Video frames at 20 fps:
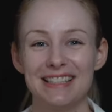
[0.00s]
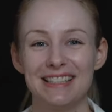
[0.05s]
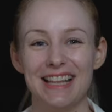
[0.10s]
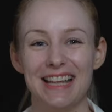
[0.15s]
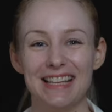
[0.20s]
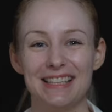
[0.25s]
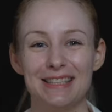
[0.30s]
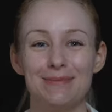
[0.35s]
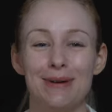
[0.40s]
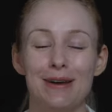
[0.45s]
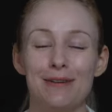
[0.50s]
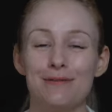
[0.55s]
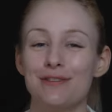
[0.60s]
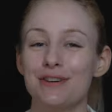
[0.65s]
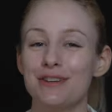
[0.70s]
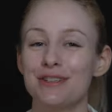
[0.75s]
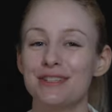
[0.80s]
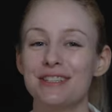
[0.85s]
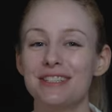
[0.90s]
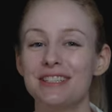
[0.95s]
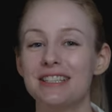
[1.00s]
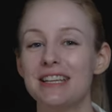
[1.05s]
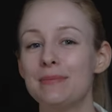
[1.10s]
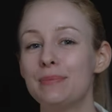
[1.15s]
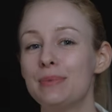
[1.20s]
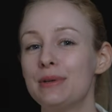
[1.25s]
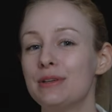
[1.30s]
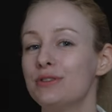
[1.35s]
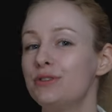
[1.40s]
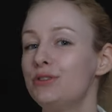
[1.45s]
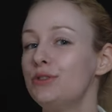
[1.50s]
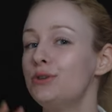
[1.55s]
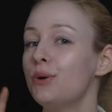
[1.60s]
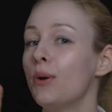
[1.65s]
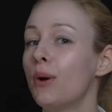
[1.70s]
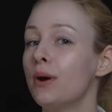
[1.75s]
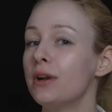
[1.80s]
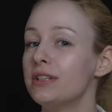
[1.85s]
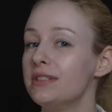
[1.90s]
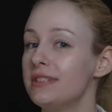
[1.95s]
so that's my first tip is
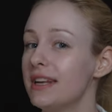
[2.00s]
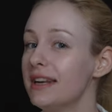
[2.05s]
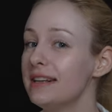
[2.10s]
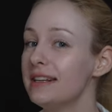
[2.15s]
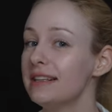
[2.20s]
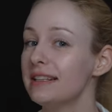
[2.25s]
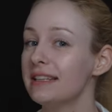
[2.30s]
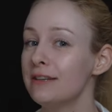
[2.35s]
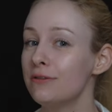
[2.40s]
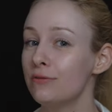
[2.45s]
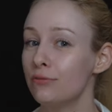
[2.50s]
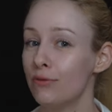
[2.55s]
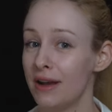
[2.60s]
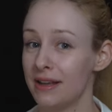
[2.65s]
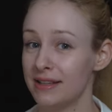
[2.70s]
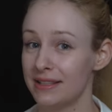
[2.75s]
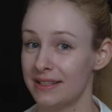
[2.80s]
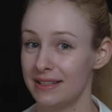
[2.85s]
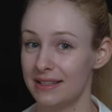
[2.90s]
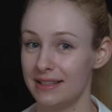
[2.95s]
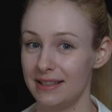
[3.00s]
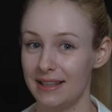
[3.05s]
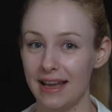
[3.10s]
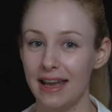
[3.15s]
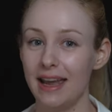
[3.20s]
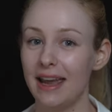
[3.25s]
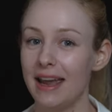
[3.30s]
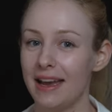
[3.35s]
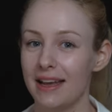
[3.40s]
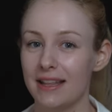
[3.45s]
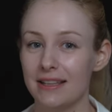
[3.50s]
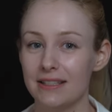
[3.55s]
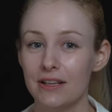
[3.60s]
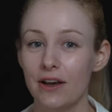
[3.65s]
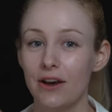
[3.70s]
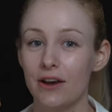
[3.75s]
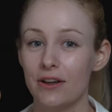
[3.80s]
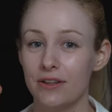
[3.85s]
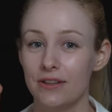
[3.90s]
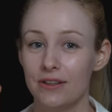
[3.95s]
to gently rest the hands
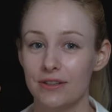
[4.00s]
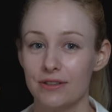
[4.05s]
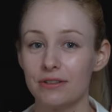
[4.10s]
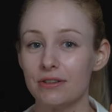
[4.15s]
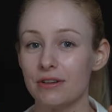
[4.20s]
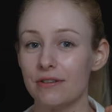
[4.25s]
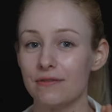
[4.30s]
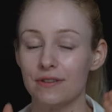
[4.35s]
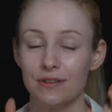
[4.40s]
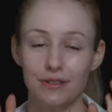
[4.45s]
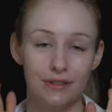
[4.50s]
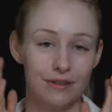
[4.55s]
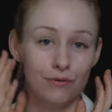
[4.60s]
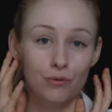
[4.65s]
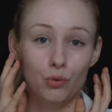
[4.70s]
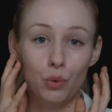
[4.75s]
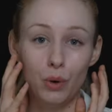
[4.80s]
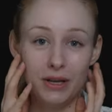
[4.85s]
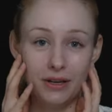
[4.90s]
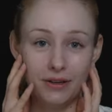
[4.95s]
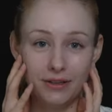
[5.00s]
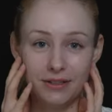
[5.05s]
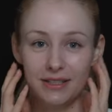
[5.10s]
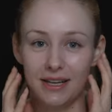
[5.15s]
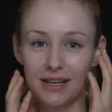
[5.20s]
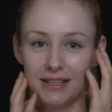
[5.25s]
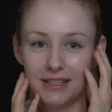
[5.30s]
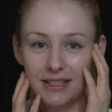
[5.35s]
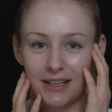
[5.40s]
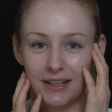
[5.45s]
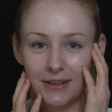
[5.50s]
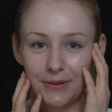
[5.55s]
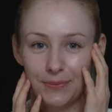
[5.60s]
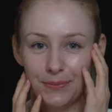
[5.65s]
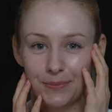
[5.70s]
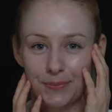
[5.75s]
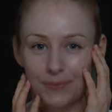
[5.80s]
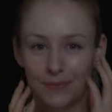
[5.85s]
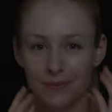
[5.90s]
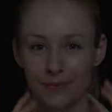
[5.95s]
on the surface of what you're touching.
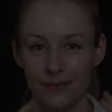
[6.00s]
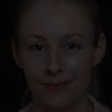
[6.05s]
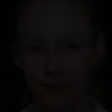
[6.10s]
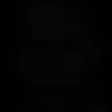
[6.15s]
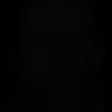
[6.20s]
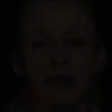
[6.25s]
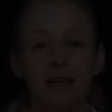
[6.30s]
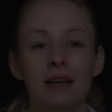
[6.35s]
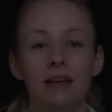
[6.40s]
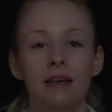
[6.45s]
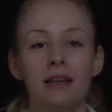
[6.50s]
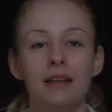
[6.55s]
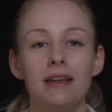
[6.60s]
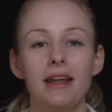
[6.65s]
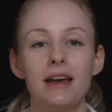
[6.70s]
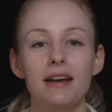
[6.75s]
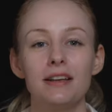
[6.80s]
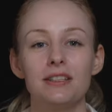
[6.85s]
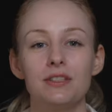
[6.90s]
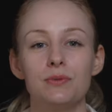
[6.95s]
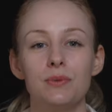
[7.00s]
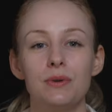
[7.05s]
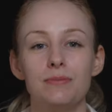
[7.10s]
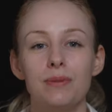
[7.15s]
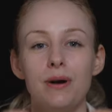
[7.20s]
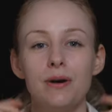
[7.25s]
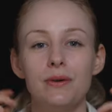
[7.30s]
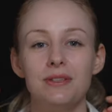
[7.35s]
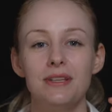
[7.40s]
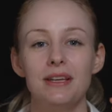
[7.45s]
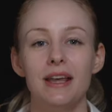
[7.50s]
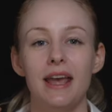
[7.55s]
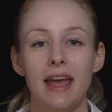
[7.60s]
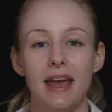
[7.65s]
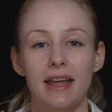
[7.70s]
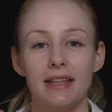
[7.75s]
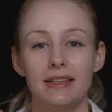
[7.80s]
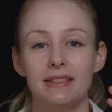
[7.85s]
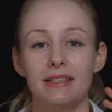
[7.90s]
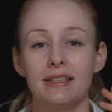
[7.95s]
Next, when posing
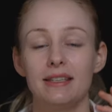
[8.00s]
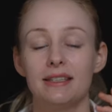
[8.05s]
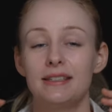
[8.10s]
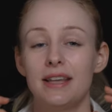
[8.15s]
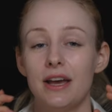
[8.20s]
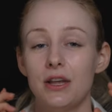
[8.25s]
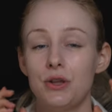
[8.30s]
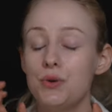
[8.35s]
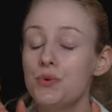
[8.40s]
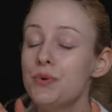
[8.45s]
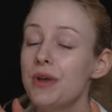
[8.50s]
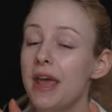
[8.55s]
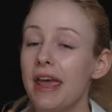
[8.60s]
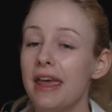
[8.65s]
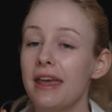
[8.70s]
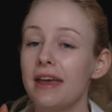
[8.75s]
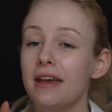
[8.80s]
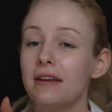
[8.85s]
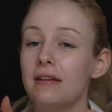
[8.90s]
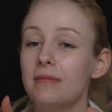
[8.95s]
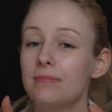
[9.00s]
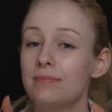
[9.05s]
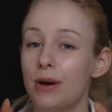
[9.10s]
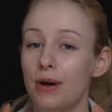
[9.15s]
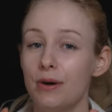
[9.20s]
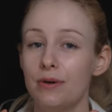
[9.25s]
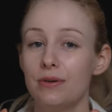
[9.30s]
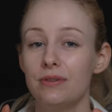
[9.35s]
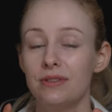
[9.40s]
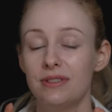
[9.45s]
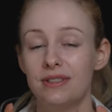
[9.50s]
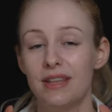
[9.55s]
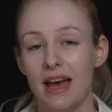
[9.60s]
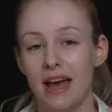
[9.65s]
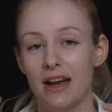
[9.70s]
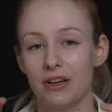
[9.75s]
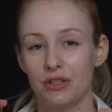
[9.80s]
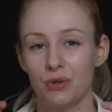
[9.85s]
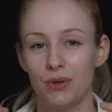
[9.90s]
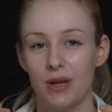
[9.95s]
hands, is that you can pose the
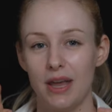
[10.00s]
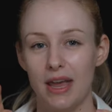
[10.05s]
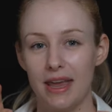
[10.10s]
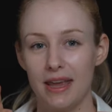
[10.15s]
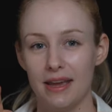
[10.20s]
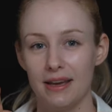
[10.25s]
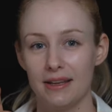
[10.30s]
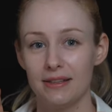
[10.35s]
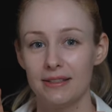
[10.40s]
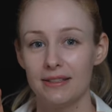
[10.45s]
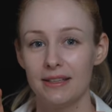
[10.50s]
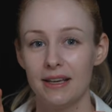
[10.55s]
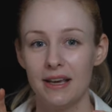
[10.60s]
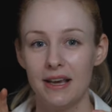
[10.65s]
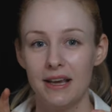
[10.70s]
actual hands,